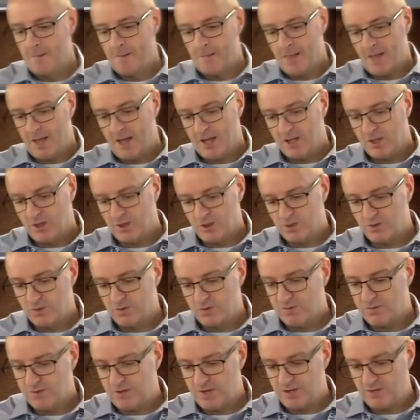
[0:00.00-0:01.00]
I got to
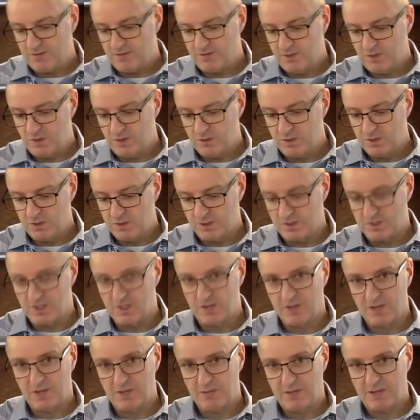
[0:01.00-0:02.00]
5 newtons. I'll
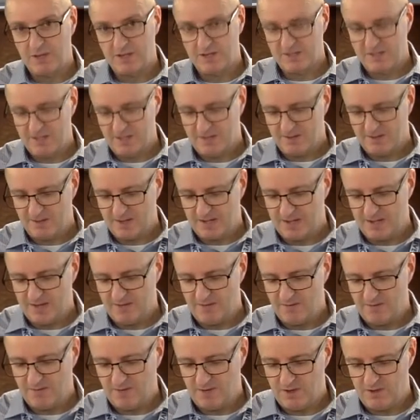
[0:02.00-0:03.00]
get back to there again.
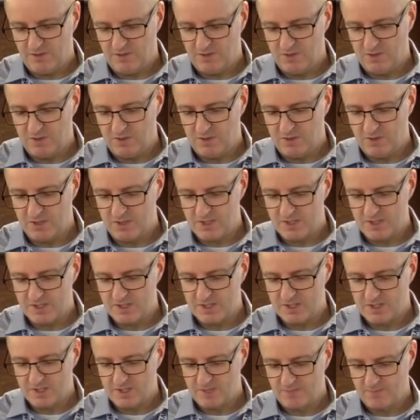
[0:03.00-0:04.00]
5 newtons,
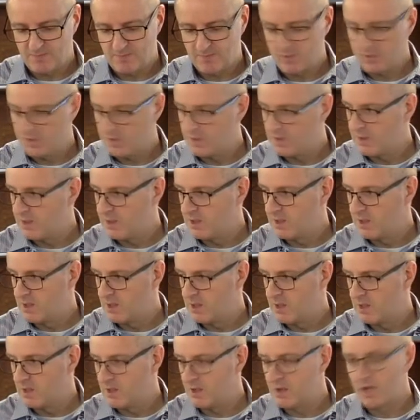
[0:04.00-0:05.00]

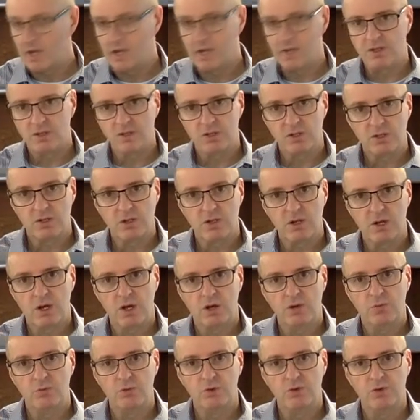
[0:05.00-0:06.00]
and there's
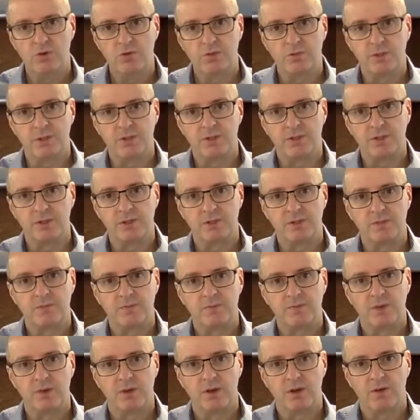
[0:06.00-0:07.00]
no movement
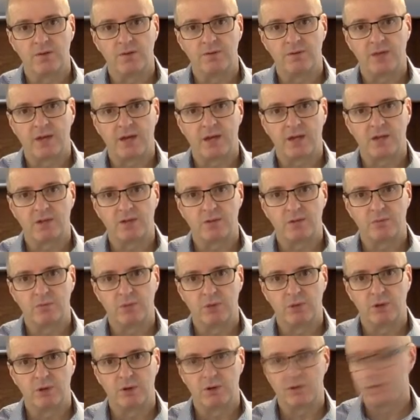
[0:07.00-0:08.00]
of that
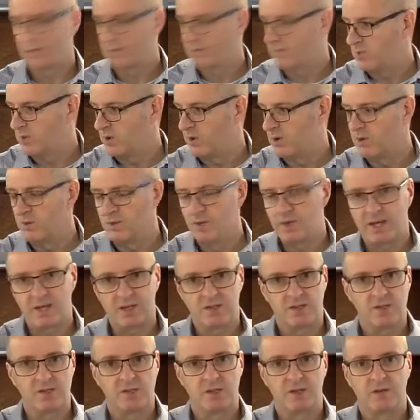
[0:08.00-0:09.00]
block on that
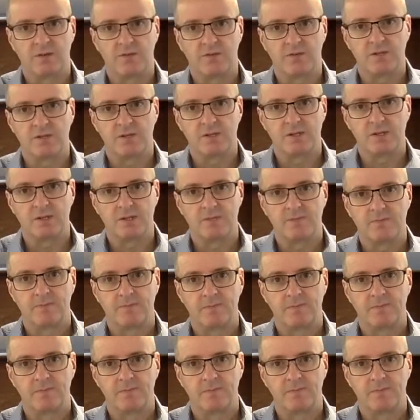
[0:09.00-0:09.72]
surface.